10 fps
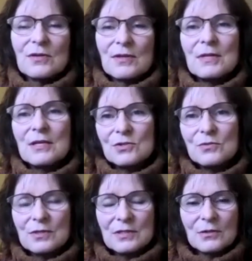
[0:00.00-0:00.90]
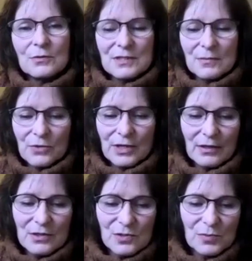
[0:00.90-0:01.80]
And I mean, they do deal with some
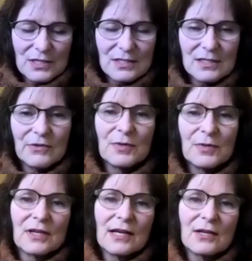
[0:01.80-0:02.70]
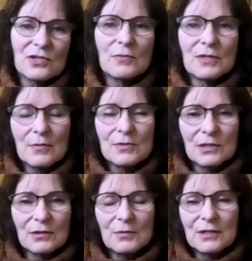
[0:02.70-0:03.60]
regulation pieces of it, but when they were
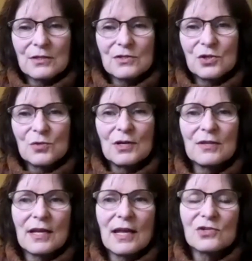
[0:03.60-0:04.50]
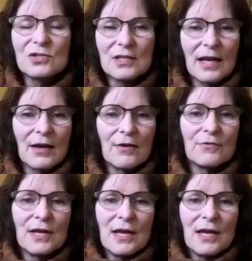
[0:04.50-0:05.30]
dealing with the consumer, they actually have,